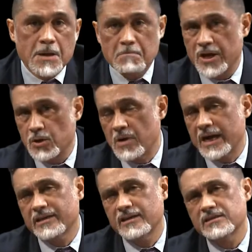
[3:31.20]

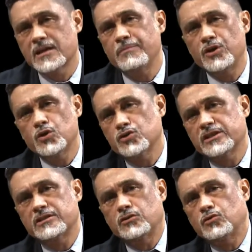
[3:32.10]
Biomarkers can be used
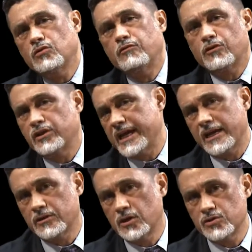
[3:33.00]
as a tool for
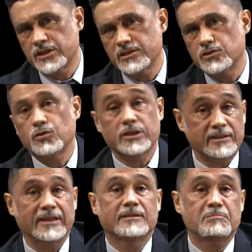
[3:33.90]
diagnosis to
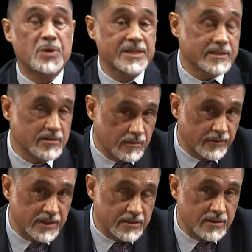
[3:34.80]
detect the presence of
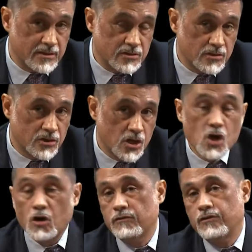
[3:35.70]
the disease
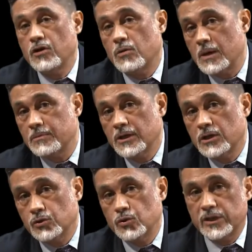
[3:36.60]
or follow-up
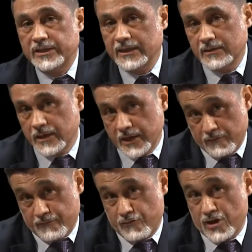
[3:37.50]
to detect
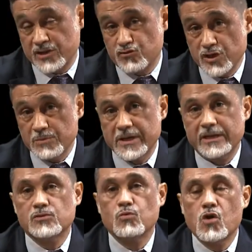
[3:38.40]
if a treatment
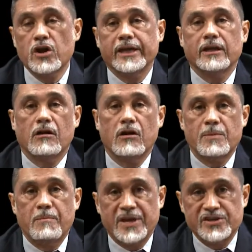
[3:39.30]
is working on a
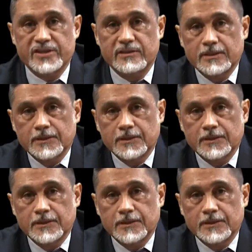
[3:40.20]
patient.